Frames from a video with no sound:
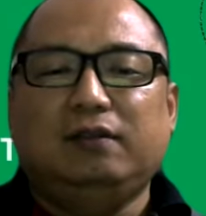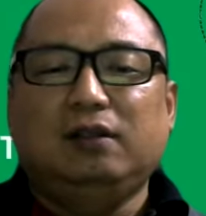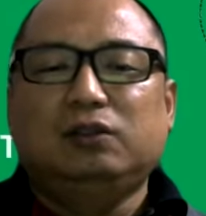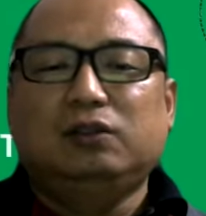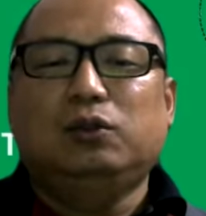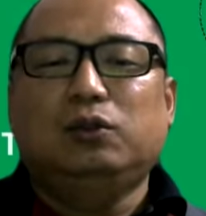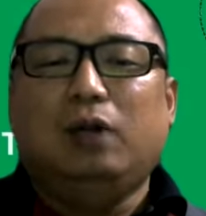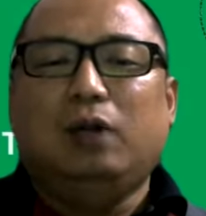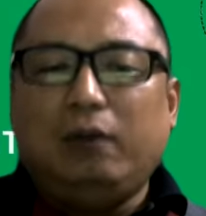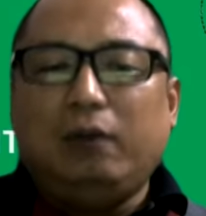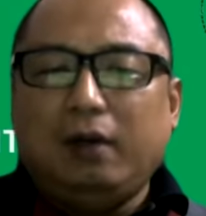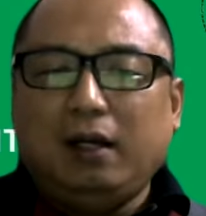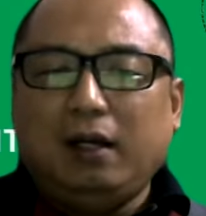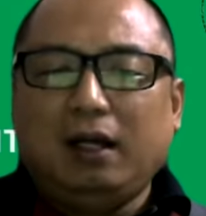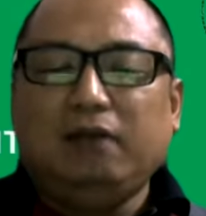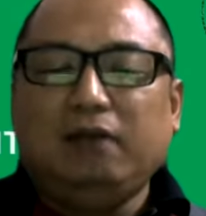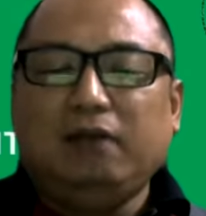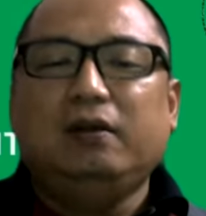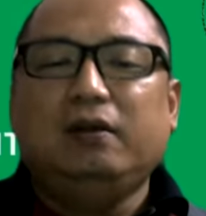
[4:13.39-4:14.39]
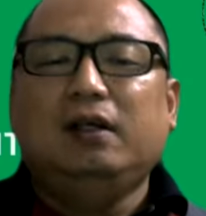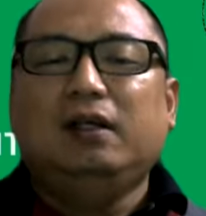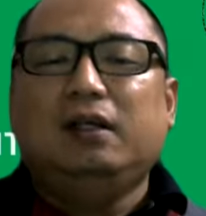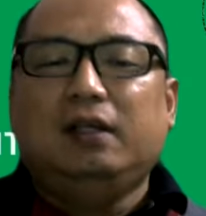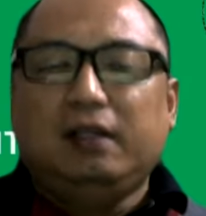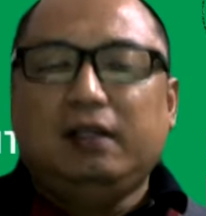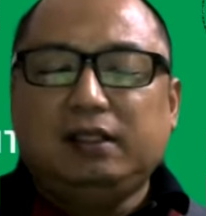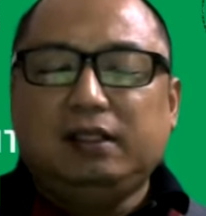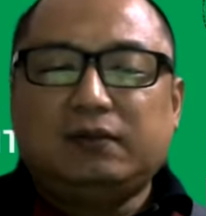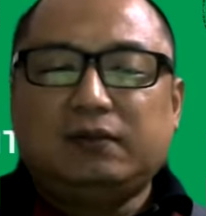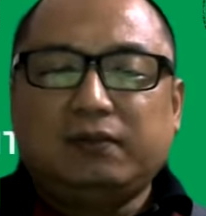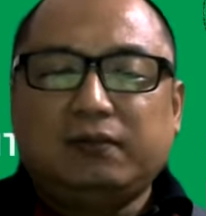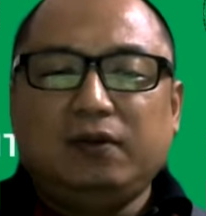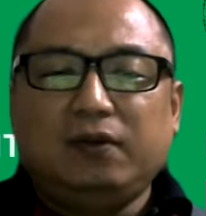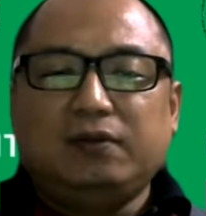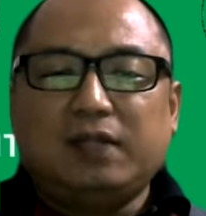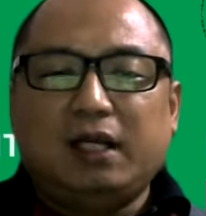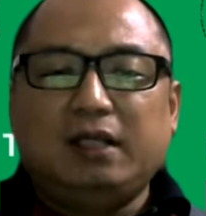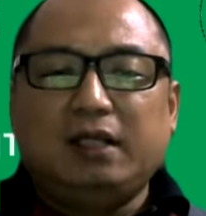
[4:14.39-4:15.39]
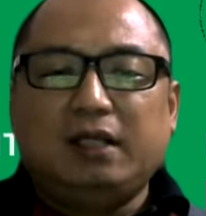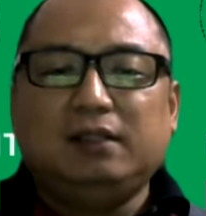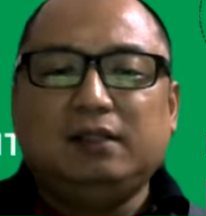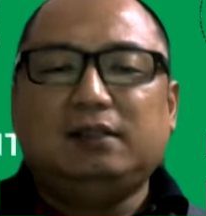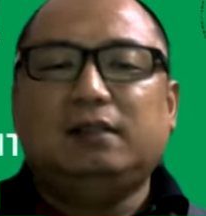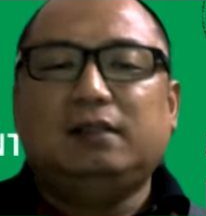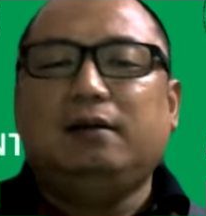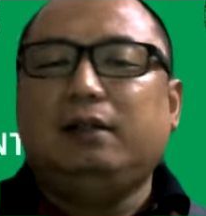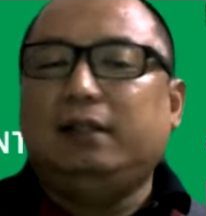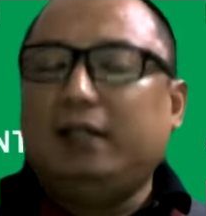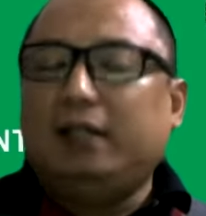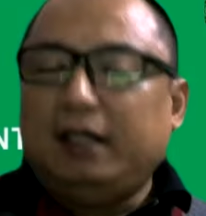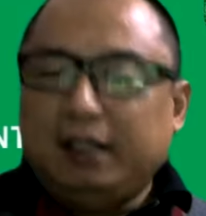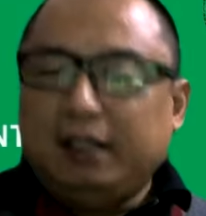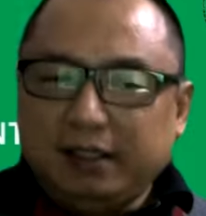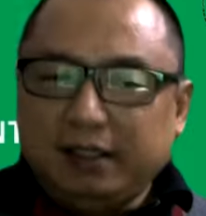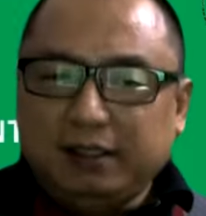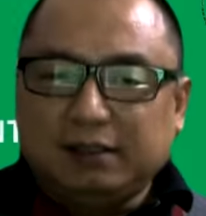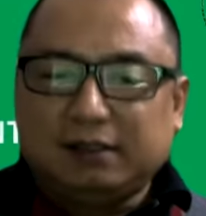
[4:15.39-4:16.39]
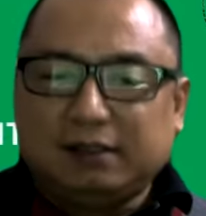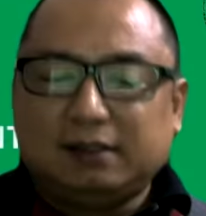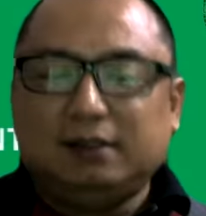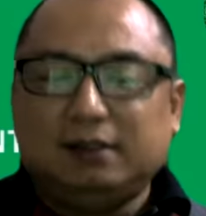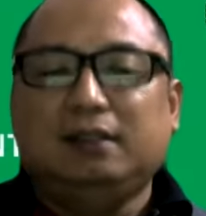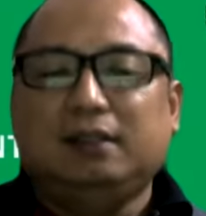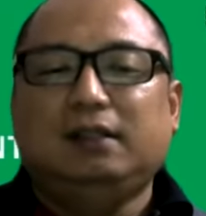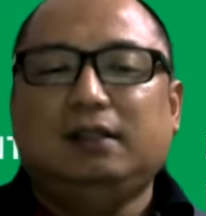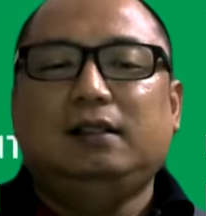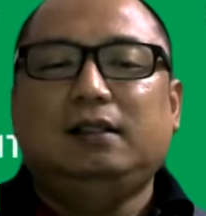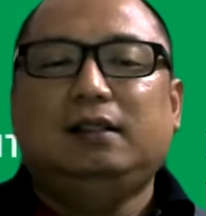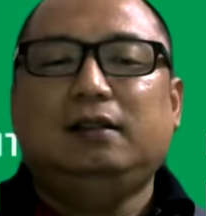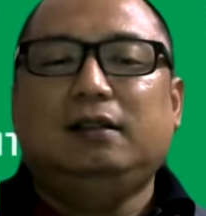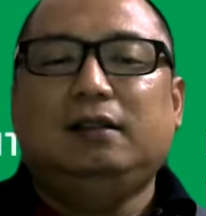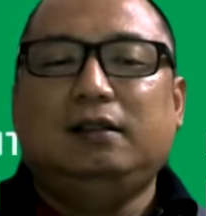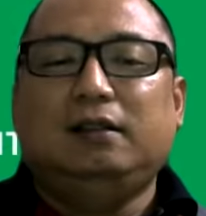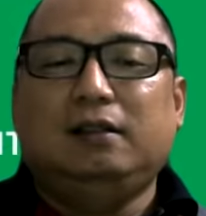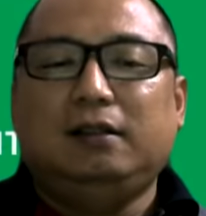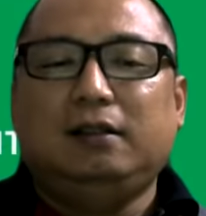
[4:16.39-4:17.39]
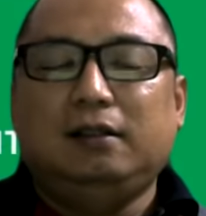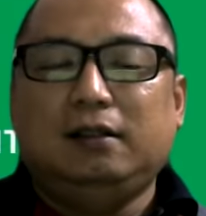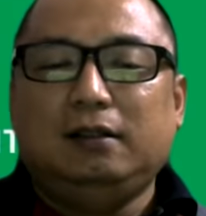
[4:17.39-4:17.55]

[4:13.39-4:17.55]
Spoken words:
So our life is full of challenges, and that is the